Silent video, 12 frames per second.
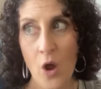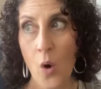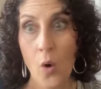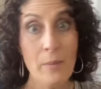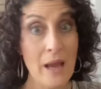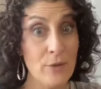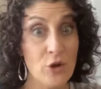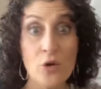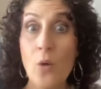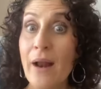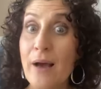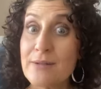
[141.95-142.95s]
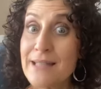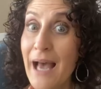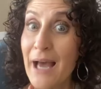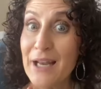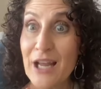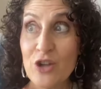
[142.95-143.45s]
or maybe you're going
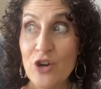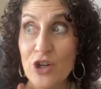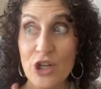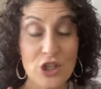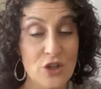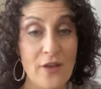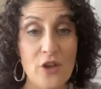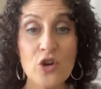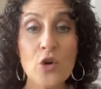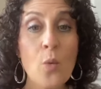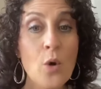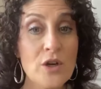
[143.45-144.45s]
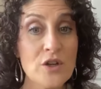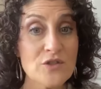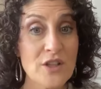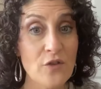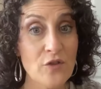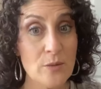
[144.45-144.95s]
outside and you're going to do that and you're going to work
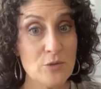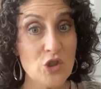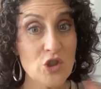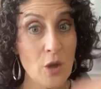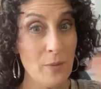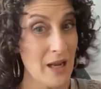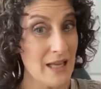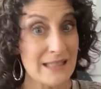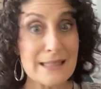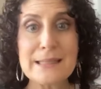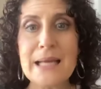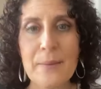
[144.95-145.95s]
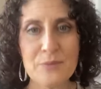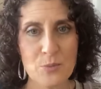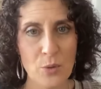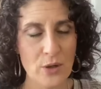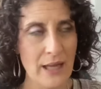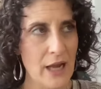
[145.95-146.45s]
yourself up to so many steps
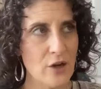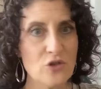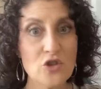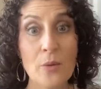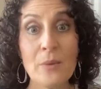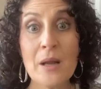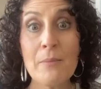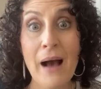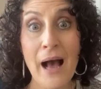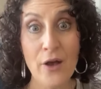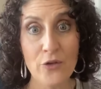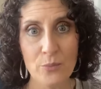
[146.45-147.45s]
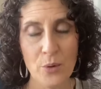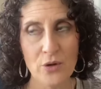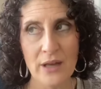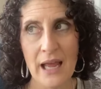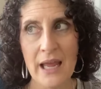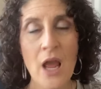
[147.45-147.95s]
per day or so many miles per
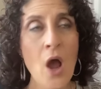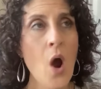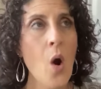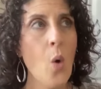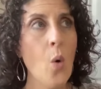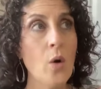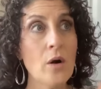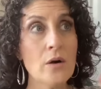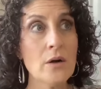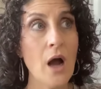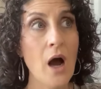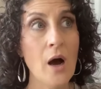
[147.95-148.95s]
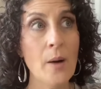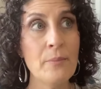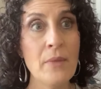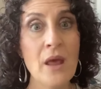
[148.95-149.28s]
day or um,